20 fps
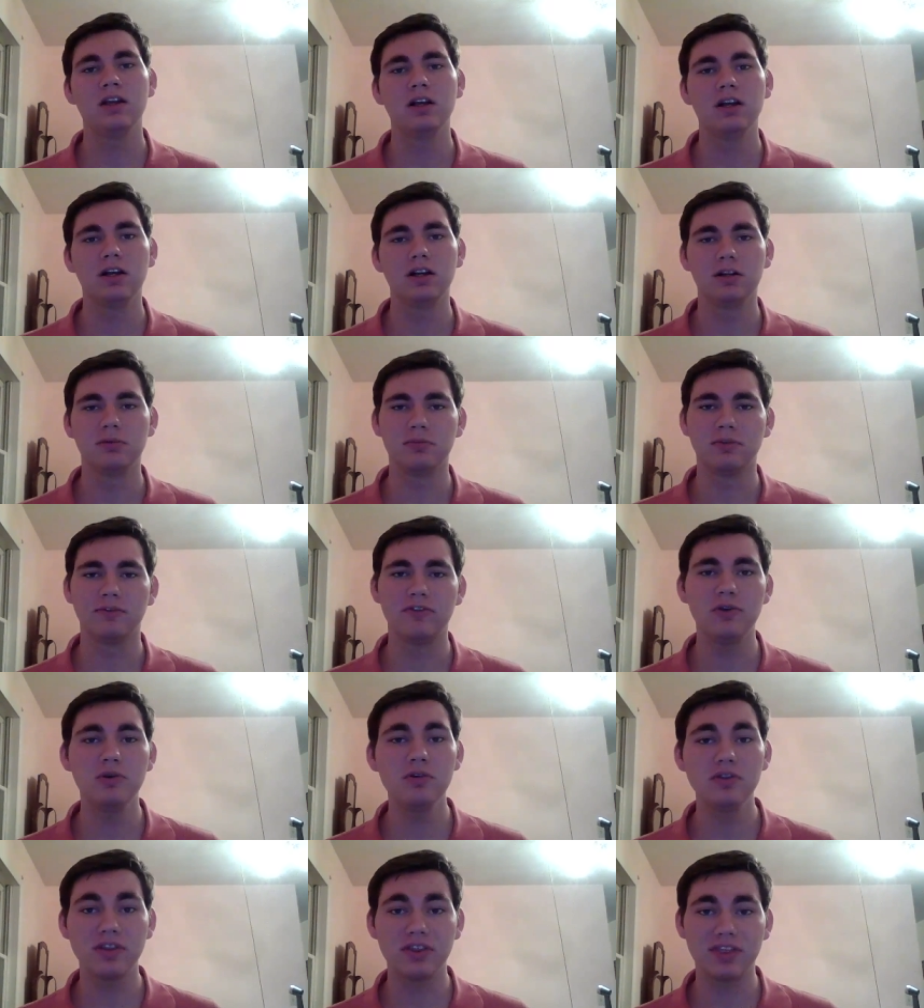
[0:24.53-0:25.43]
A
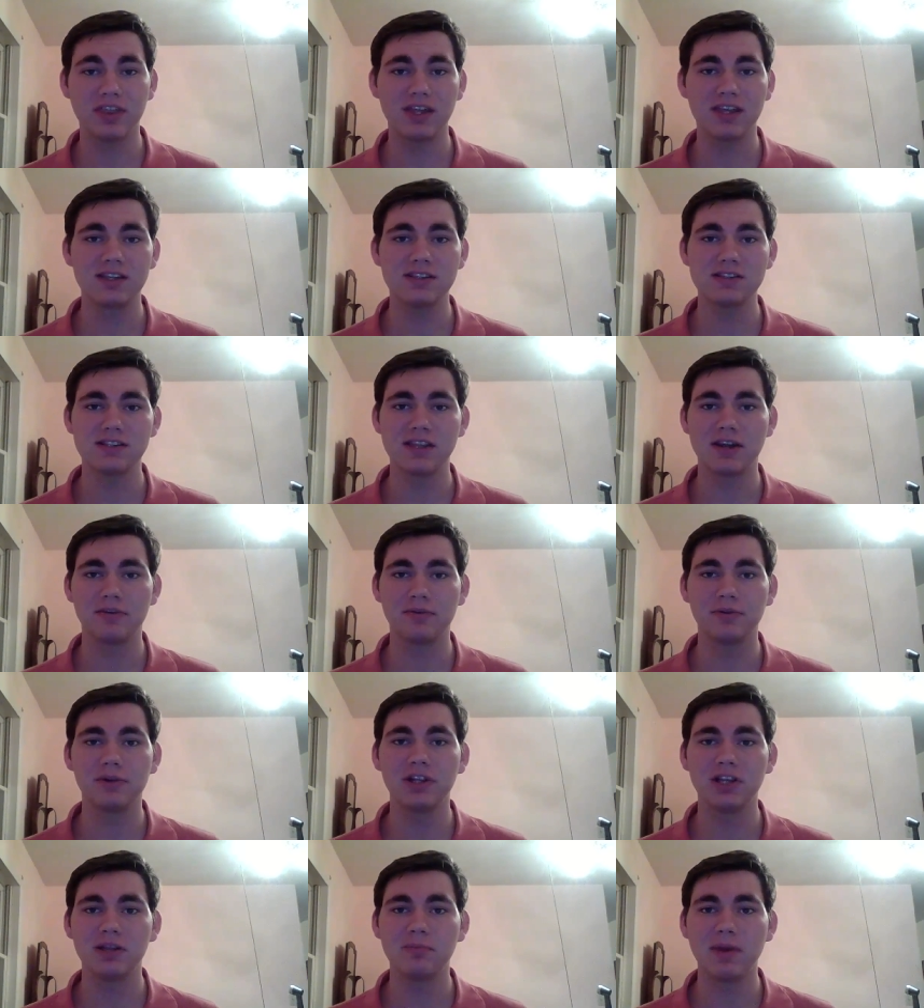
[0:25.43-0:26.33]
few of the things that
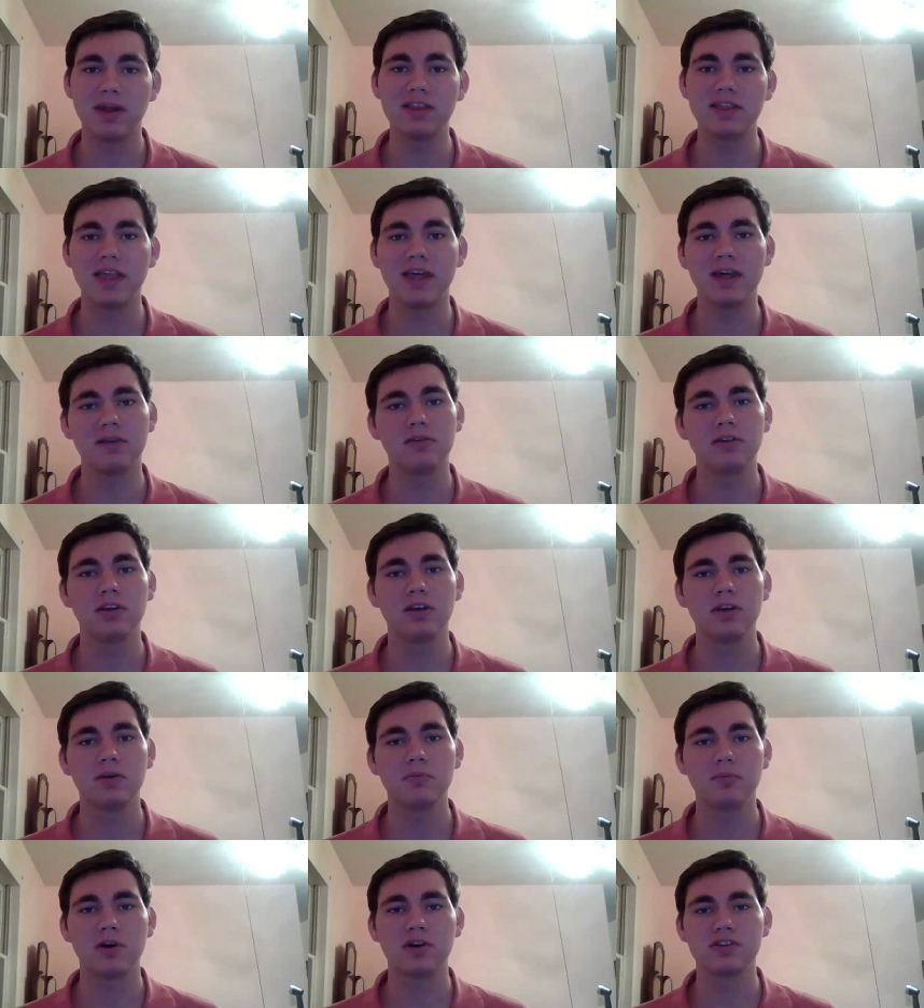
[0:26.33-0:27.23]
really made that
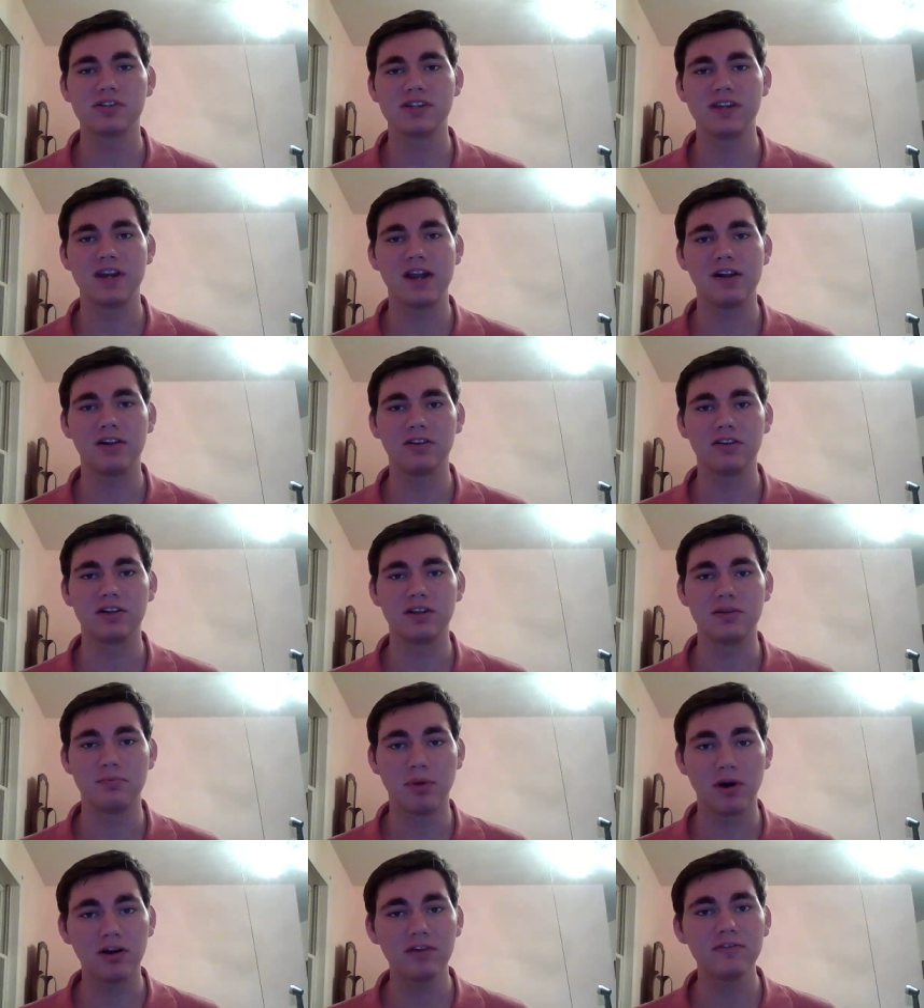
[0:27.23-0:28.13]
personality
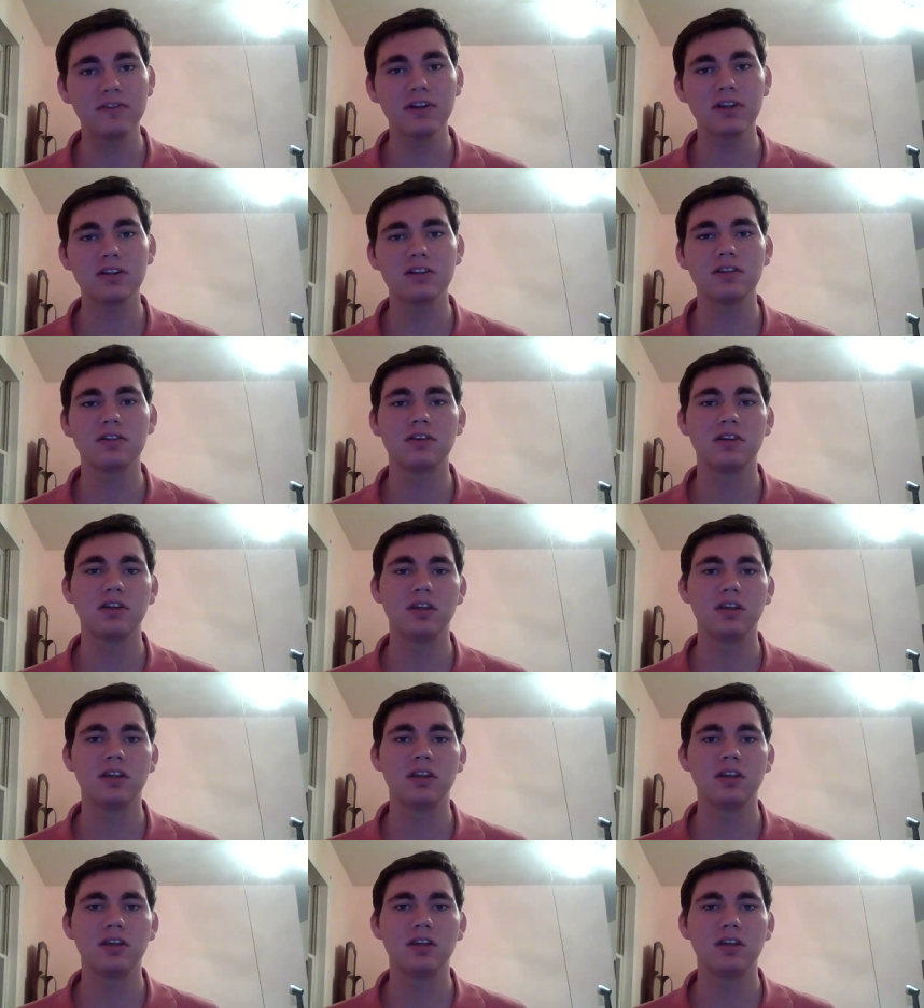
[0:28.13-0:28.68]
perfect,